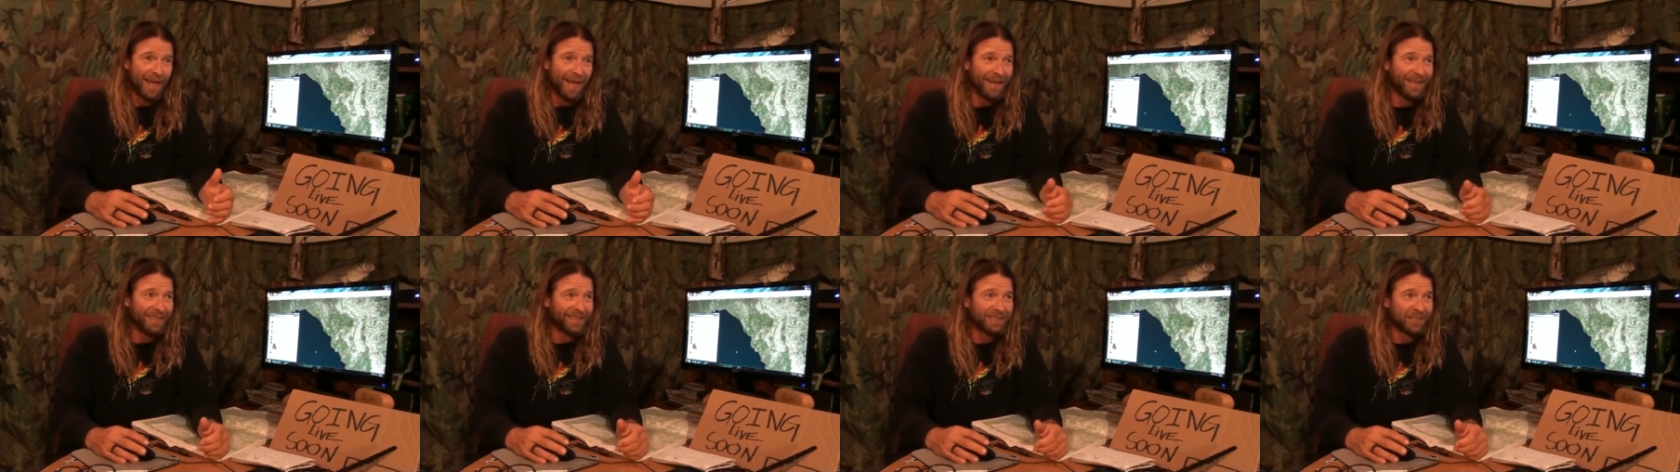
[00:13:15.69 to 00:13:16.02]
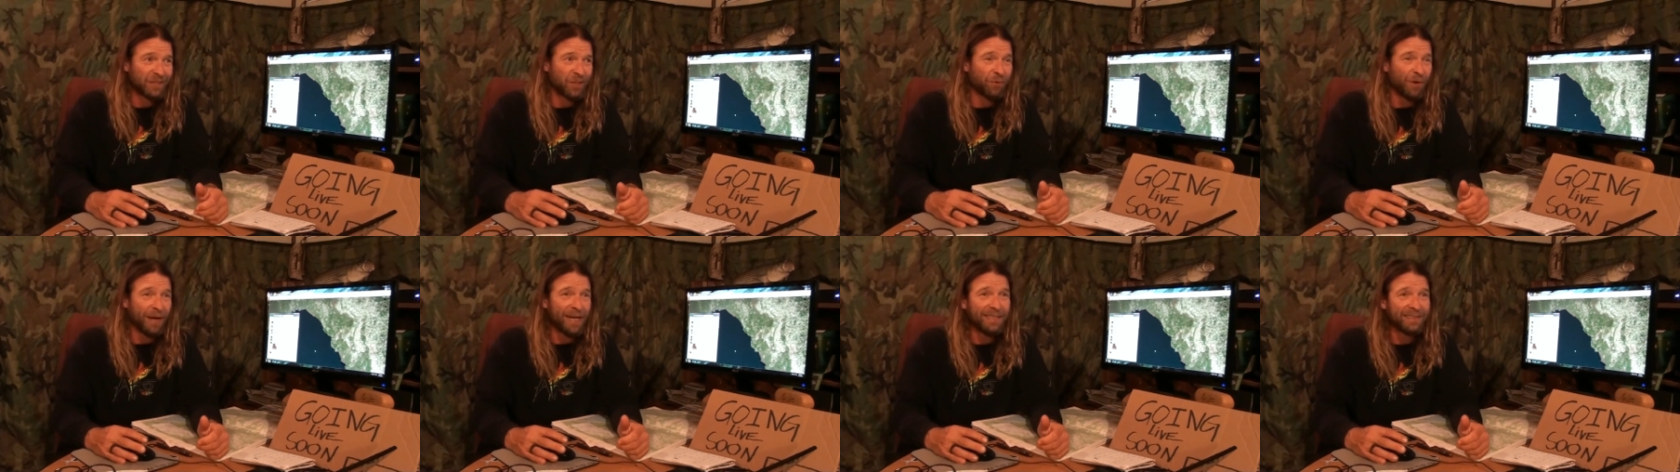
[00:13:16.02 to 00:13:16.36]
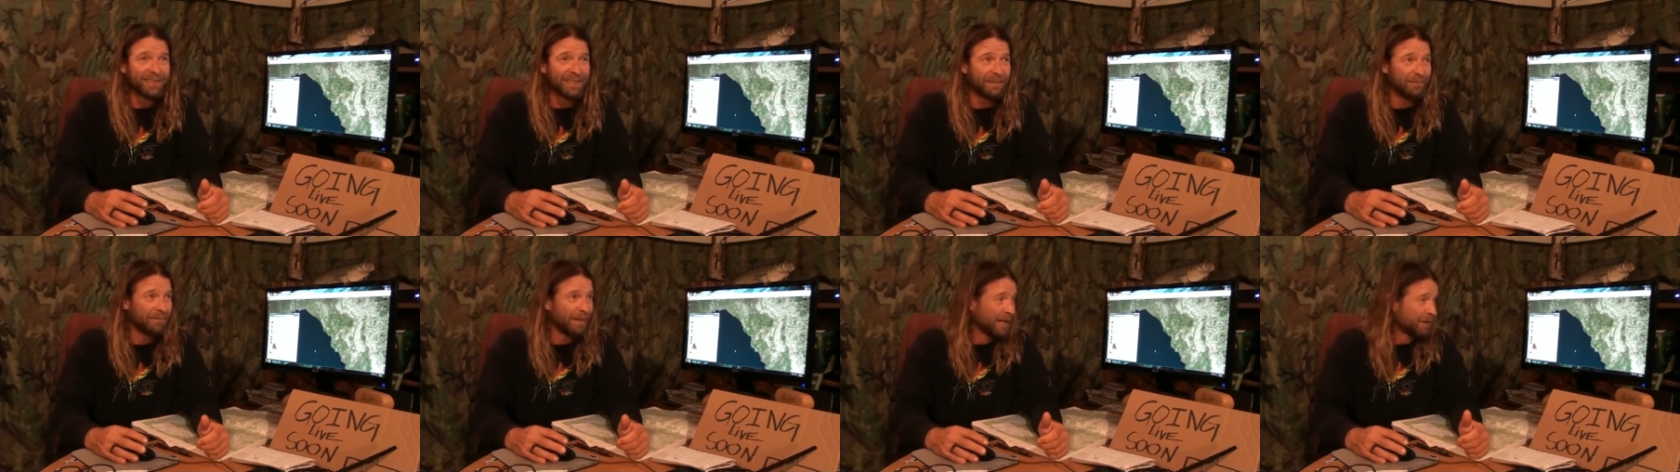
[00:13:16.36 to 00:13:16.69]
And it's
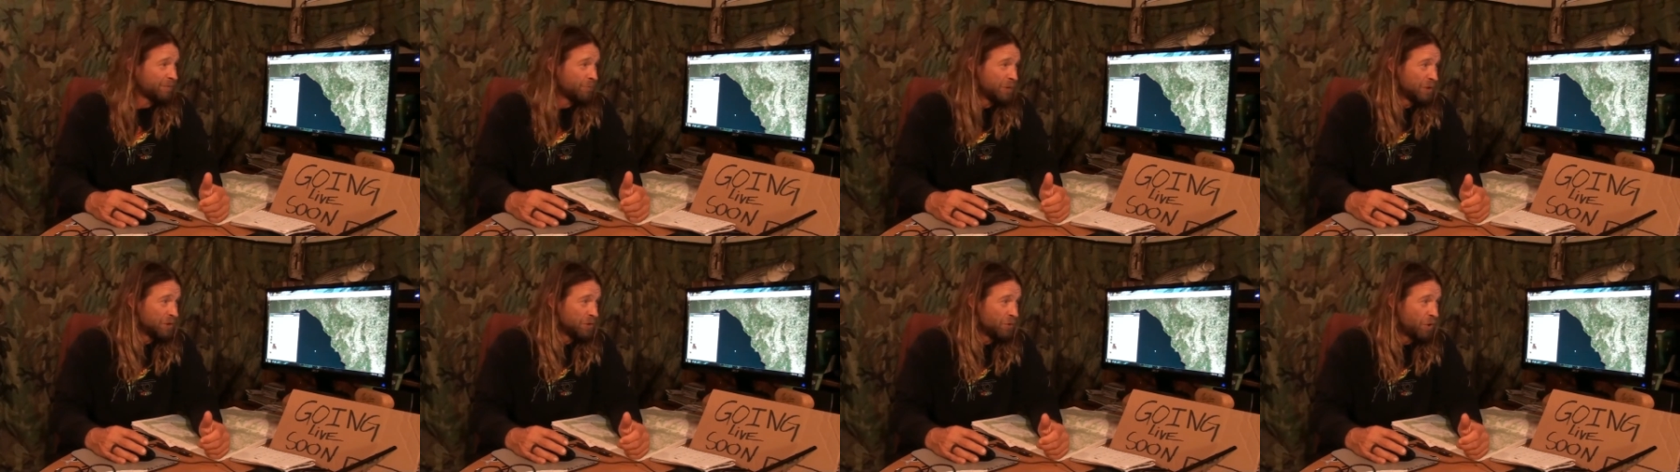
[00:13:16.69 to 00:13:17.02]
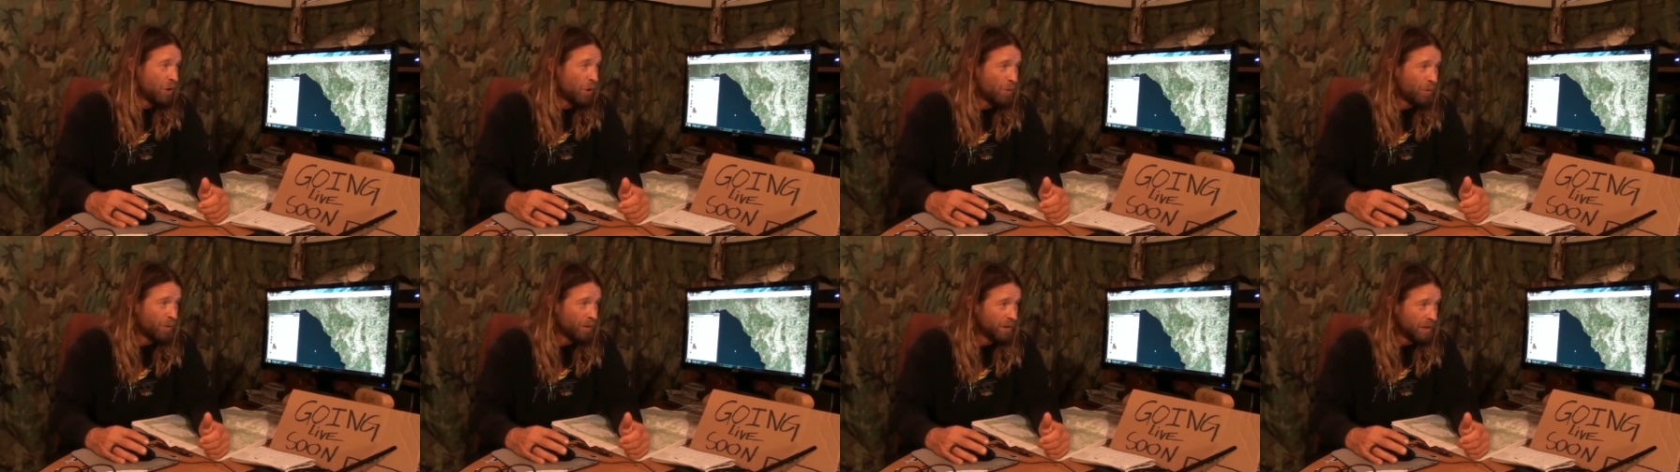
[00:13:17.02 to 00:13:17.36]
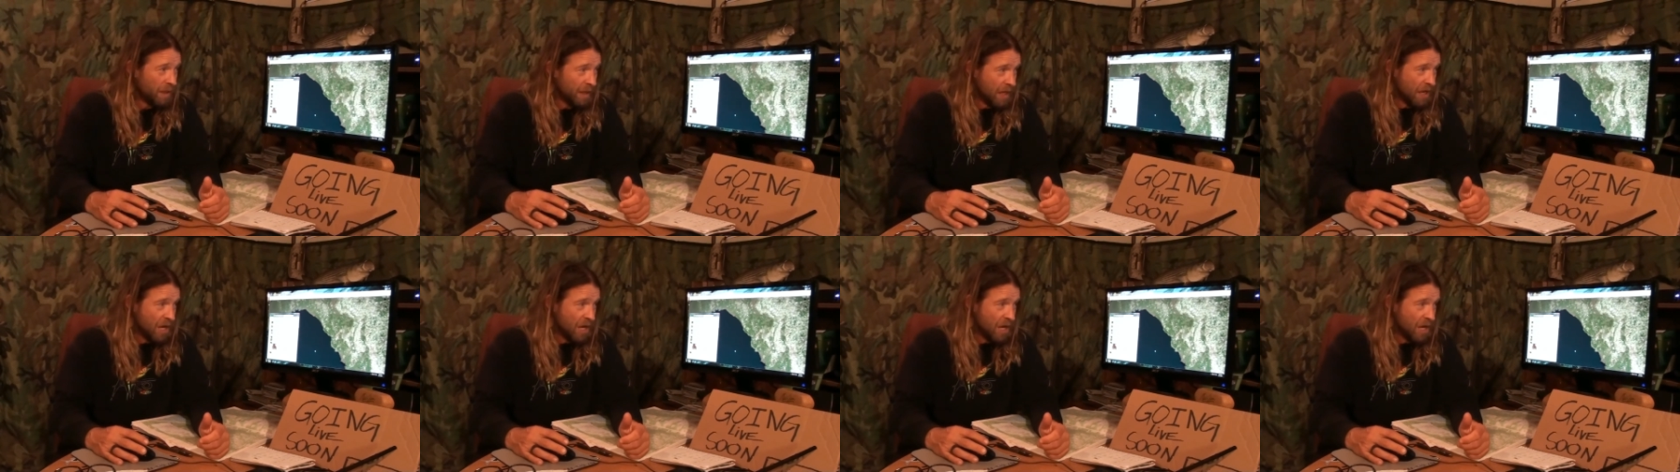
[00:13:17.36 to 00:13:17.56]
crazy, like when you go